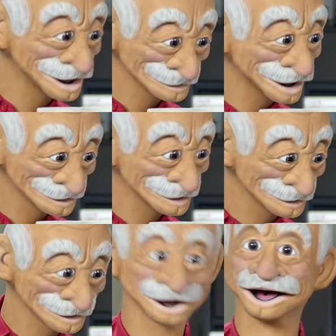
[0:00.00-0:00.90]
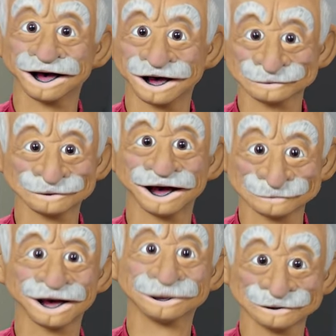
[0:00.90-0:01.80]
woven into it. And
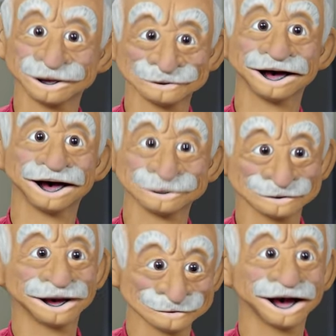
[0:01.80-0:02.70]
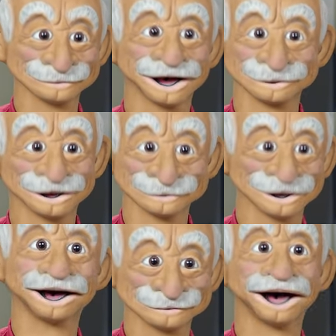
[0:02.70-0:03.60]
it doesn't stink one bit.
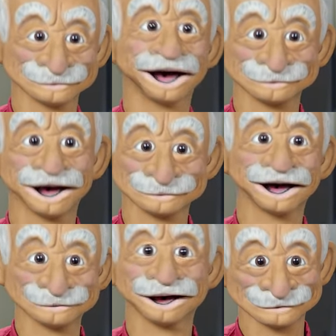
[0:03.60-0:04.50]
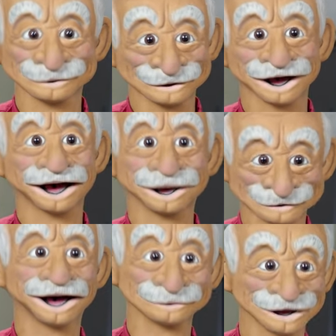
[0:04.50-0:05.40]
It just smells like paper.
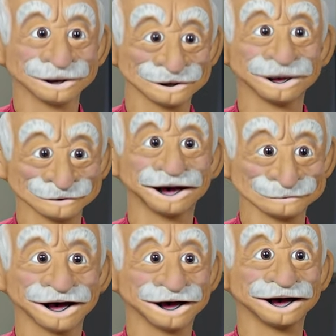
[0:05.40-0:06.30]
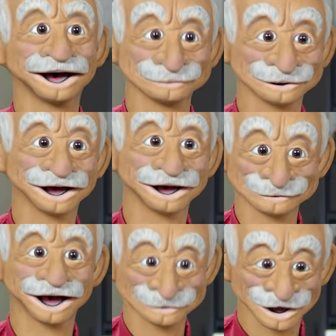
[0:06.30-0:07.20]
How great is this?
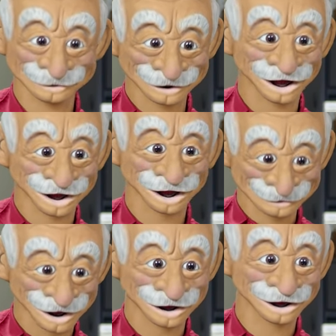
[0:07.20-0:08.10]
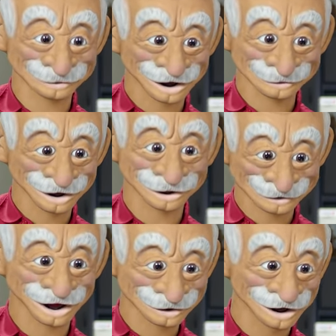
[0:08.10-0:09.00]
Now, more importantly
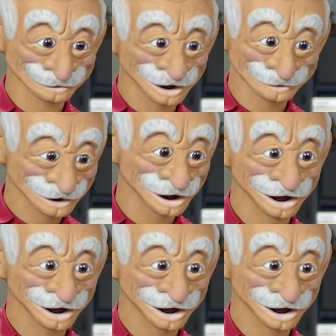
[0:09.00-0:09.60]
to our plot,